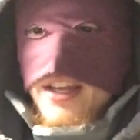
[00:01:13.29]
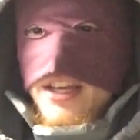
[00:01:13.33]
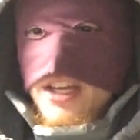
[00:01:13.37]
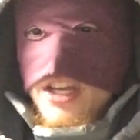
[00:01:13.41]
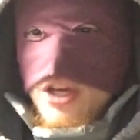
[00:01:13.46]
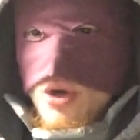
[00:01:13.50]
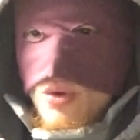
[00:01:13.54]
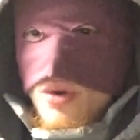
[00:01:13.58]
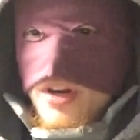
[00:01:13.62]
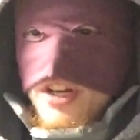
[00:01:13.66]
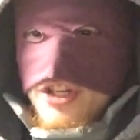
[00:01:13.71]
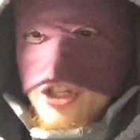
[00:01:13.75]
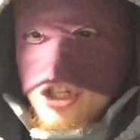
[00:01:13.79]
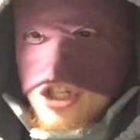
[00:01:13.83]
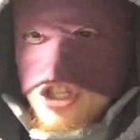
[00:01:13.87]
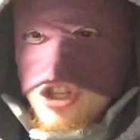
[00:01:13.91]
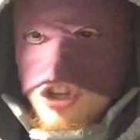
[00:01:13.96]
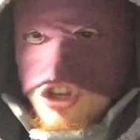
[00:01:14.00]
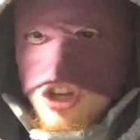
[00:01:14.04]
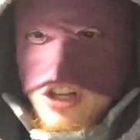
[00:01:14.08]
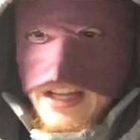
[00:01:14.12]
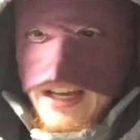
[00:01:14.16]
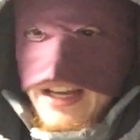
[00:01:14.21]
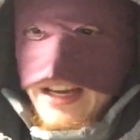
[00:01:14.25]
You don't want to just
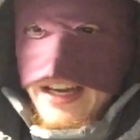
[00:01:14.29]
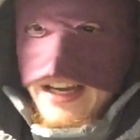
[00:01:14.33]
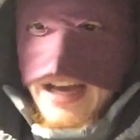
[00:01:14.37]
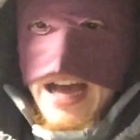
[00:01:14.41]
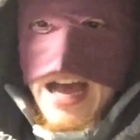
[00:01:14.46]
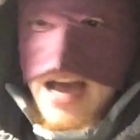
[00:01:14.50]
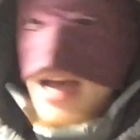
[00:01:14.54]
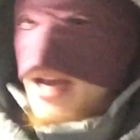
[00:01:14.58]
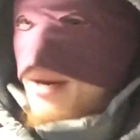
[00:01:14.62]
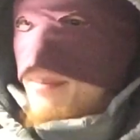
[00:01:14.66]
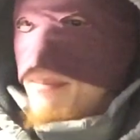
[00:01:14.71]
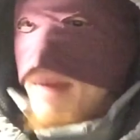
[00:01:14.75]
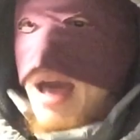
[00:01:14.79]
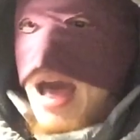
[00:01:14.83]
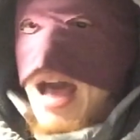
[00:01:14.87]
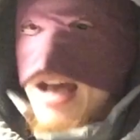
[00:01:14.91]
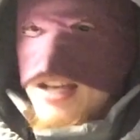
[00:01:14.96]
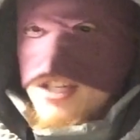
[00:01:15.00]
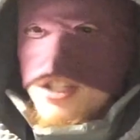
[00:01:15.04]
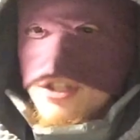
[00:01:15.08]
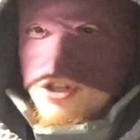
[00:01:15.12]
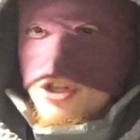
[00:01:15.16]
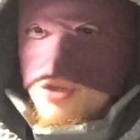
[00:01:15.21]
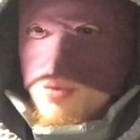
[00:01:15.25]
look like a guy in a
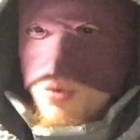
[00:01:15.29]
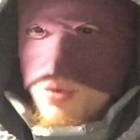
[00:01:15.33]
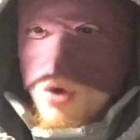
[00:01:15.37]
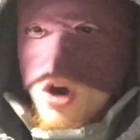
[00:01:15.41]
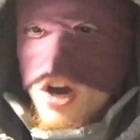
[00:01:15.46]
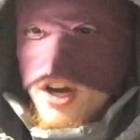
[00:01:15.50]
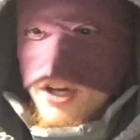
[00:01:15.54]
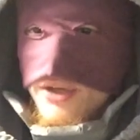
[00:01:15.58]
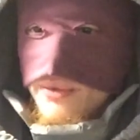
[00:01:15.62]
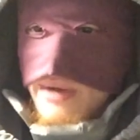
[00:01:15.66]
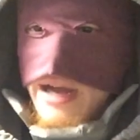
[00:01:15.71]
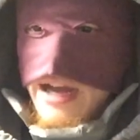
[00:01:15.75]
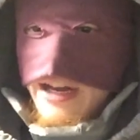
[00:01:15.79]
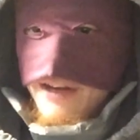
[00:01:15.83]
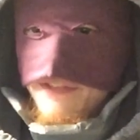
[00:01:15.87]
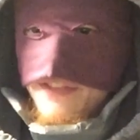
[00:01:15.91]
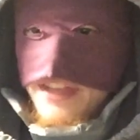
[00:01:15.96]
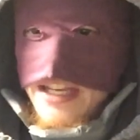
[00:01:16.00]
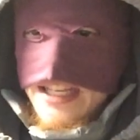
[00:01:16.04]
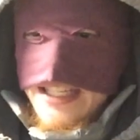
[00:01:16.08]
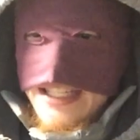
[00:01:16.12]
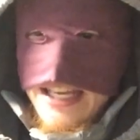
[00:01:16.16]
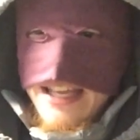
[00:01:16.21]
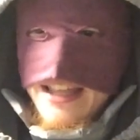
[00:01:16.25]
mask just walking around. If
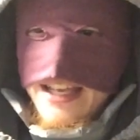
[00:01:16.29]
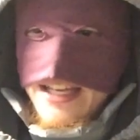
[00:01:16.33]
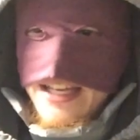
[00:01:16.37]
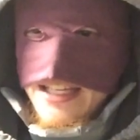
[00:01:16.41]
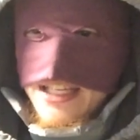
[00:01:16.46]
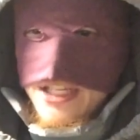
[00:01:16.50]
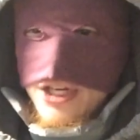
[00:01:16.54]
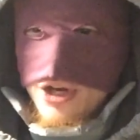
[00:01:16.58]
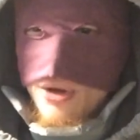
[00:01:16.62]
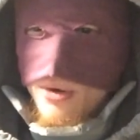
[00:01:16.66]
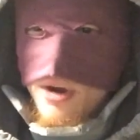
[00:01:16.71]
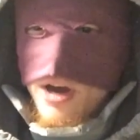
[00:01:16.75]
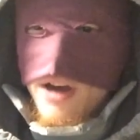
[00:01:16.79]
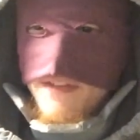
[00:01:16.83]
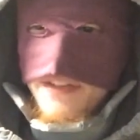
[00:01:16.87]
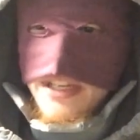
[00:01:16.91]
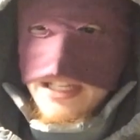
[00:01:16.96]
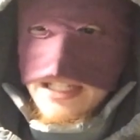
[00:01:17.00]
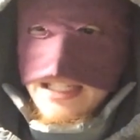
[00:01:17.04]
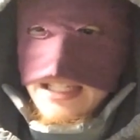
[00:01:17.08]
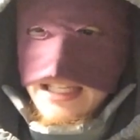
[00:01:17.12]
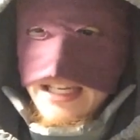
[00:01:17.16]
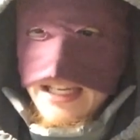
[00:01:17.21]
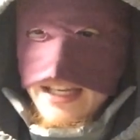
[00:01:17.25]
they see this,
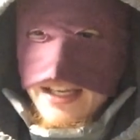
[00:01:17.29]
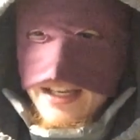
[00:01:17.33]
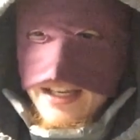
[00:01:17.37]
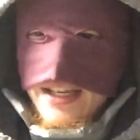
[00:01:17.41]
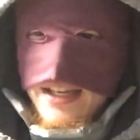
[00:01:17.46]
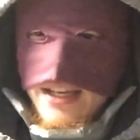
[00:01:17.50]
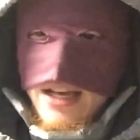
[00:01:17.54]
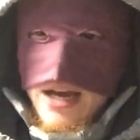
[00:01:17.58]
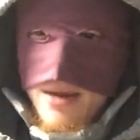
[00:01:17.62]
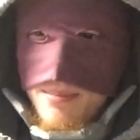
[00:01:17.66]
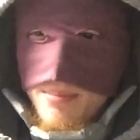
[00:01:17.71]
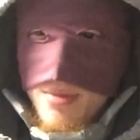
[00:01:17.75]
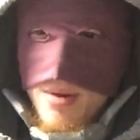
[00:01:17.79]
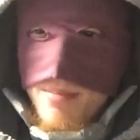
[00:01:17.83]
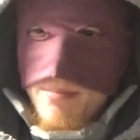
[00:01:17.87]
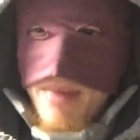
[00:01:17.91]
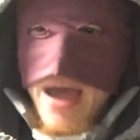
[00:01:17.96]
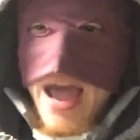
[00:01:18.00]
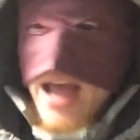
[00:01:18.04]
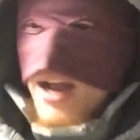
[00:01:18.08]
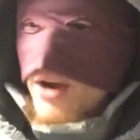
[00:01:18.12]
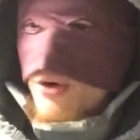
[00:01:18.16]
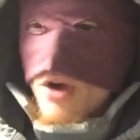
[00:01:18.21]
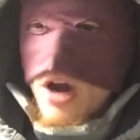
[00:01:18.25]
obviously a
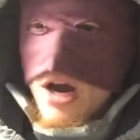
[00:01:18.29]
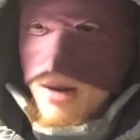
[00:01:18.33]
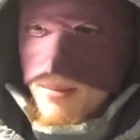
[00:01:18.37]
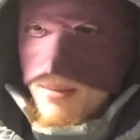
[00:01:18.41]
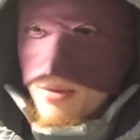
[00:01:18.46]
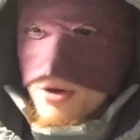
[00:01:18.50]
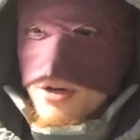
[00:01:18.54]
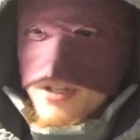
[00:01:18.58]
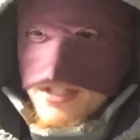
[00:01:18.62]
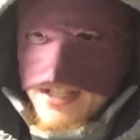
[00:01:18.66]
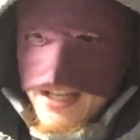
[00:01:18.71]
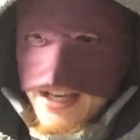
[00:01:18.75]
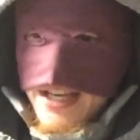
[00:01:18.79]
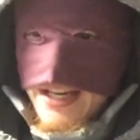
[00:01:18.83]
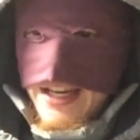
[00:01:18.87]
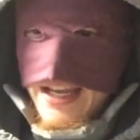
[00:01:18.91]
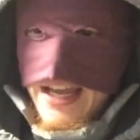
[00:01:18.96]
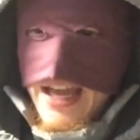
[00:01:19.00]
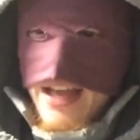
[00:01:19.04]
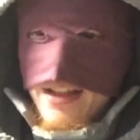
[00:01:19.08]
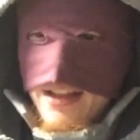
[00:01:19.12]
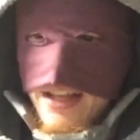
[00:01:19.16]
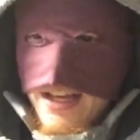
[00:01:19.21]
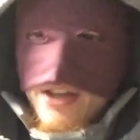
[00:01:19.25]
bank robber isn't going to
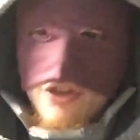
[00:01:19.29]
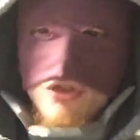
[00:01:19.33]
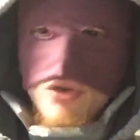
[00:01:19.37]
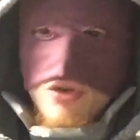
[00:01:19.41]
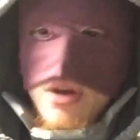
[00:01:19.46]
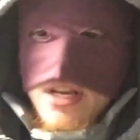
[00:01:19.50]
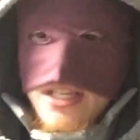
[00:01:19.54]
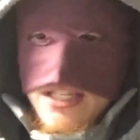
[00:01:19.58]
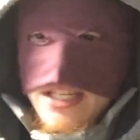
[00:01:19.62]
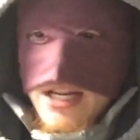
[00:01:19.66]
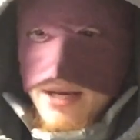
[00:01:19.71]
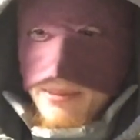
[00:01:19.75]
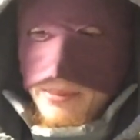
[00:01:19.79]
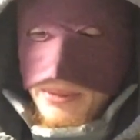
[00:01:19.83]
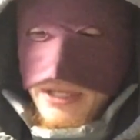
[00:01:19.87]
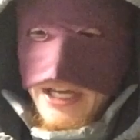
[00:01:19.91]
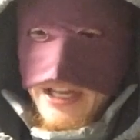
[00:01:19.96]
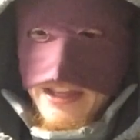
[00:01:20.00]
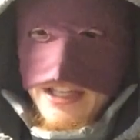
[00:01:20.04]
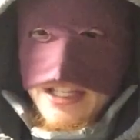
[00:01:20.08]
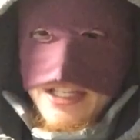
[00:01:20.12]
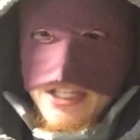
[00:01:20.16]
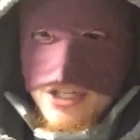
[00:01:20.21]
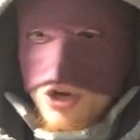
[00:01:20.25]
get like dressed up
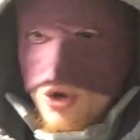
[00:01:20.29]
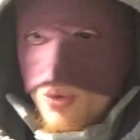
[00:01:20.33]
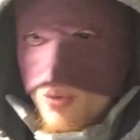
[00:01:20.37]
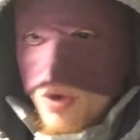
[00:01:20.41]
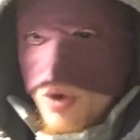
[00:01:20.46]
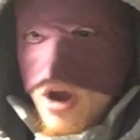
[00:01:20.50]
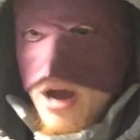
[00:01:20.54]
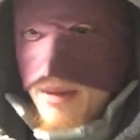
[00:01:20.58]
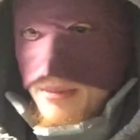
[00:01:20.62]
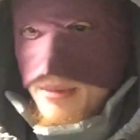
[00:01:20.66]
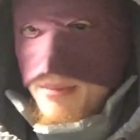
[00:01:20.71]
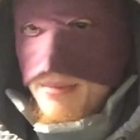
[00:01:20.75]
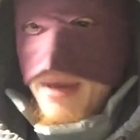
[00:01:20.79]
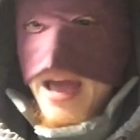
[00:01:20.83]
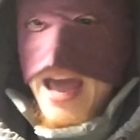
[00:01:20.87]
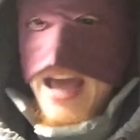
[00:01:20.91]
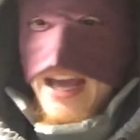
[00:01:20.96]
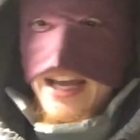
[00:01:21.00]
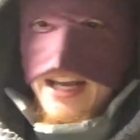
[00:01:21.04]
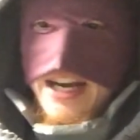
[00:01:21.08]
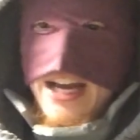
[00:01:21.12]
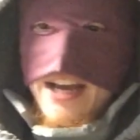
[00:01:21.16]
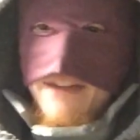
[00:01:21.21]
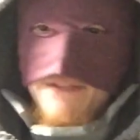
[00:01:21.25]
like this to go rob a
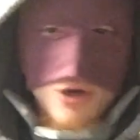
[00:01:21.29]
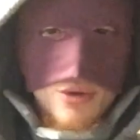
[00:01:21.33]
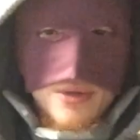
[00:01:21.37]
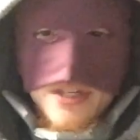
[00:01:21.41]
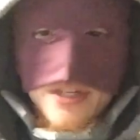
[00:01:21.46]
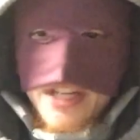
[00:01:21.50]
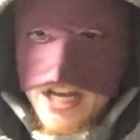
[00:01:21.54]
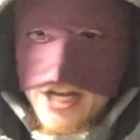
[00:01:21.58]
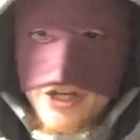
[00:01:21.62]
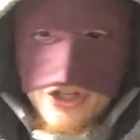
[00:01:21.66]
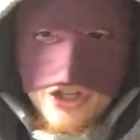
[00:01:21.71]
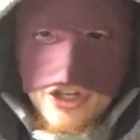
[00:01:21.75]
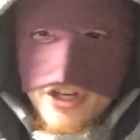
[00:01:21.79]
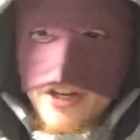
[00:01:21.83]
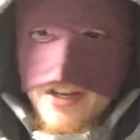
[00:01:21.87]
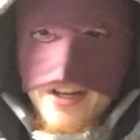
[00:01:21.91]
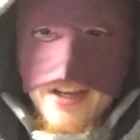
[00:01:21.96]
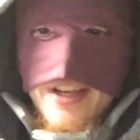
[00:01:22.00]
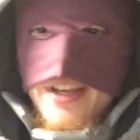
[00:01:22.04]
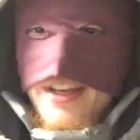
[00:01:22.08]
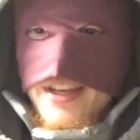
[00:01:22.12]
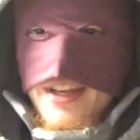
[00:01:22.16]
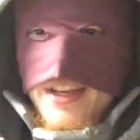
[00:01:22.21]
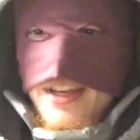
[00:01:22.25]
bank, and I have no intention
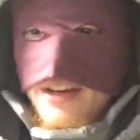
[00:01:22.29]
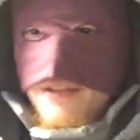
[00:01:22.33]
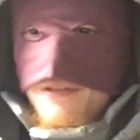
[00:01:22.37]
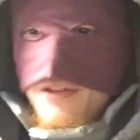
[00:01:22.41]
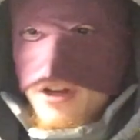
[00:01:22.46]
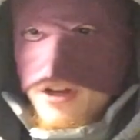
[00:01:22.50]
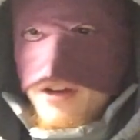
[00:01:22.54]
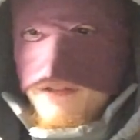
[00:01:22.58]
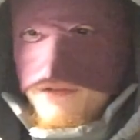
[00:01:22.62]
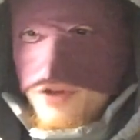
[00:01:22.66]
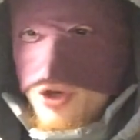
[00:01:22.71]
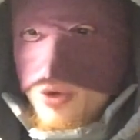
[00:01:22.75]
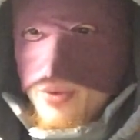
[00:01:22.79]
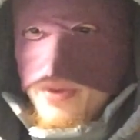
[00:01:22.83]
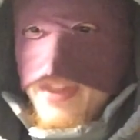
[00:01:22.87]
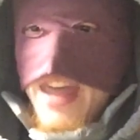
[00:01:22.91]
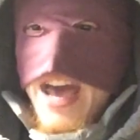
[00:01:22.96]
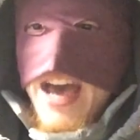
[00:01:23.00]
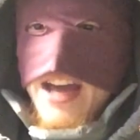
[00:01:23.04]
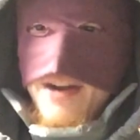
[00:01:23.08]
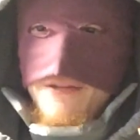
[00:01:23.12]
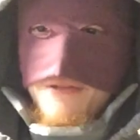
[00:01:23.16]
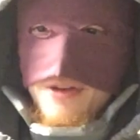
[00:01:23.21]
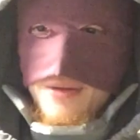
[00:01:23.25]
of doing
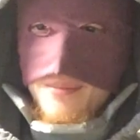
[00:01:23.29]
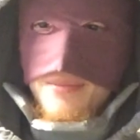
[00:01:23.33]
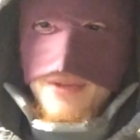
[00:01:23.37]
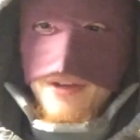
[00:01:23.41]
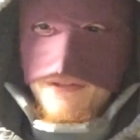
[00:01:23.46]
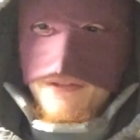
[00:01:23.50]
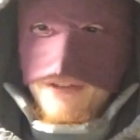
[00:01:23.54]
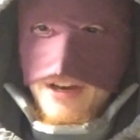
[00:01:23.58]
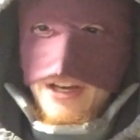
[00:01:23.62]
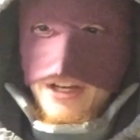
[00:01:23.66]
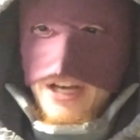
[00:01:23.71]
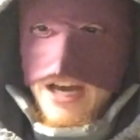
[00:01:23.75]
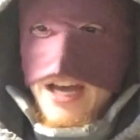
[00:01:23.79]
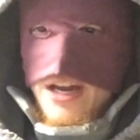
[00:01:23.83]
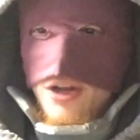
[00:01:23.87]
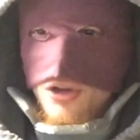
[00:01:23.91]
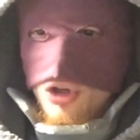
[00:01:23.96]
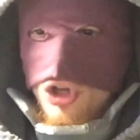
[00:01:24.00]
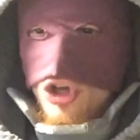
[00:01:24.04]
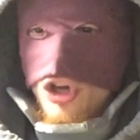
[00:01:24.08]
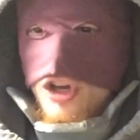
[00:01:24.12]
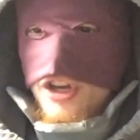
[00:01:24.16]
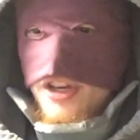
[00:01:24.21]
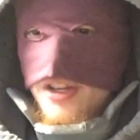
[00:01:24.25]
that if I kind of
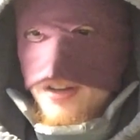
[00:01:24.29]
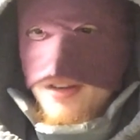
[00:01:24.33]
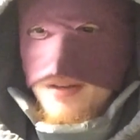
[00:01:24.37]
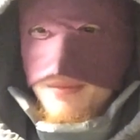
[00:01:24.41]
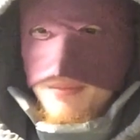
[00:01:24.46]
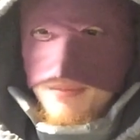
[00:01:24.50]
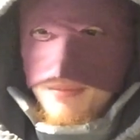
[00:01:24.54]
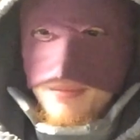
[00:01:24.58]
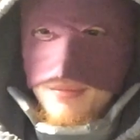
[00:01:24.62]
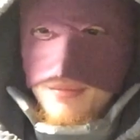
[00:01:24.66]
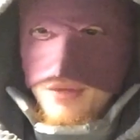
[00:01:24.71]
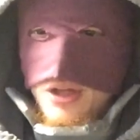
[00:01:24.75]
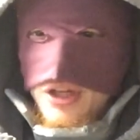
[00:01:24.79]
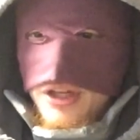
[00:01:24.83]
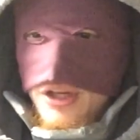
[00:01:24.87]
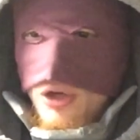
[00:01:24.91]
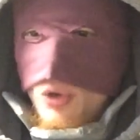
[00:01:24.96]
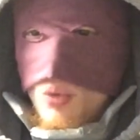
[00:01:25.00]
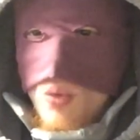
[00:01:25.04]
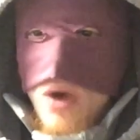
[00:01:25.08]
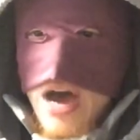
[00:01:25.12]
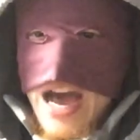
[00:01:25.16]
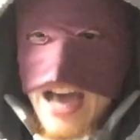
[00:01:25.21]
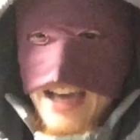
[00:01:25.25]
look a
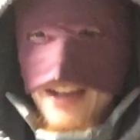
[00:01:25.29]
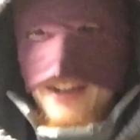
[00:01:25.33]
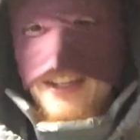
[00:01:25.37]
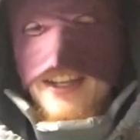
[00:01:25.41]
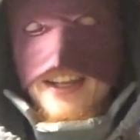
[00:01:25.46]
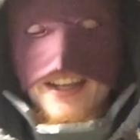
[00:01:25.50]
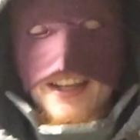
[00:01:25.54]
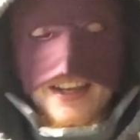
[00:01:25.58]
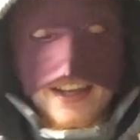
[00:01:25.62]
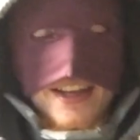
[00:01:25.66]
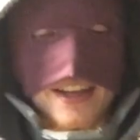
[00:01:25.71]
little wild.